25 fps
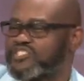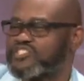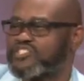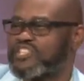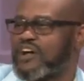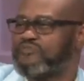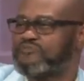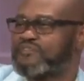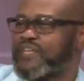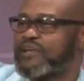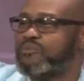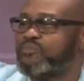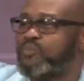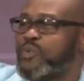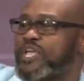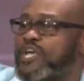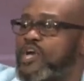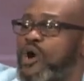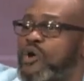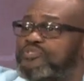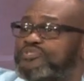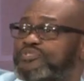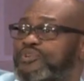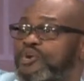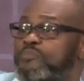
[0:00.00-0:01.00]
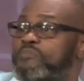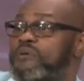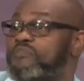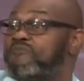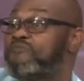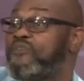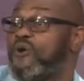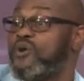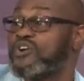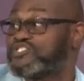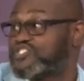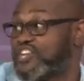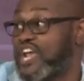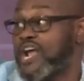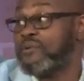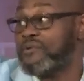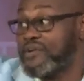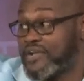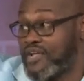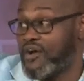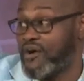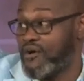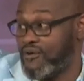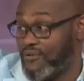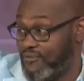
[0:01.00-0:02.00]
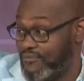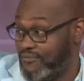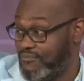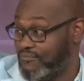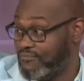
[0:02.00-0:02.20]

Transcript: stuff that we go through before Jericho.